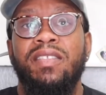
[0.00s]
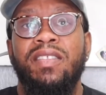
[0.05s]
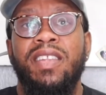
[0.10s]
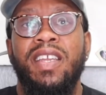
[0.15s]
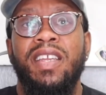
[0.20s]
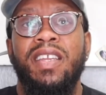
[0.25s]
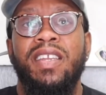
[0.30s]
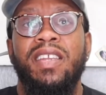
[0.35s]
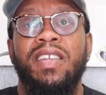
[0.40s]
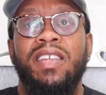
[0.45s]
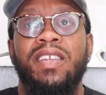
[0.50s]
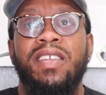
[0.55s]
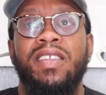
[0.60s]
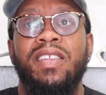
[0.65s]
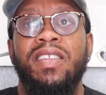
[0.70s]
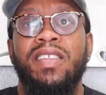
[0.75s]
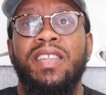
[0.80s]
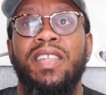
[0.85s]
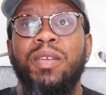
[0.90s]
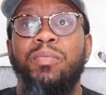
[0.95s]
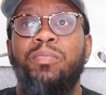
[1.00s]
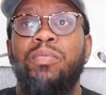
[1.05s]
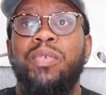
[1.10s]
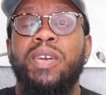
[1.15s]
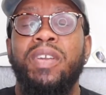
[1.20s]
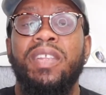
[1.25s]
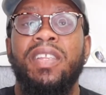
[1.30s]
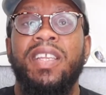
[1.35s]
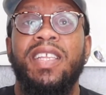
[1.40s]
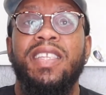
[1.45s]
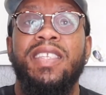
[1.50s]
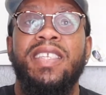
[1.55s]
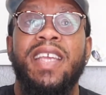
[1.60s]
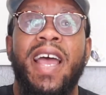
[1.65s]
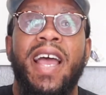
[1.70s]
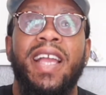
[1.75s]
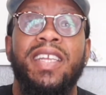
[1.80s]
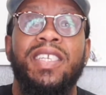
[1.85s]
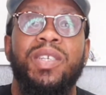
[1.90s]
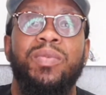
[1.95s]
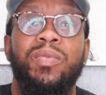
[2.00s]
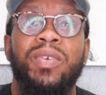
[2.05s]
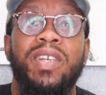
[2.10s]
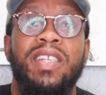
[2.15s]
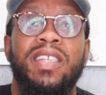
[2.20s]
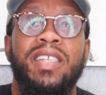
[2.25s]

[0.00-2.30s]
they put into action what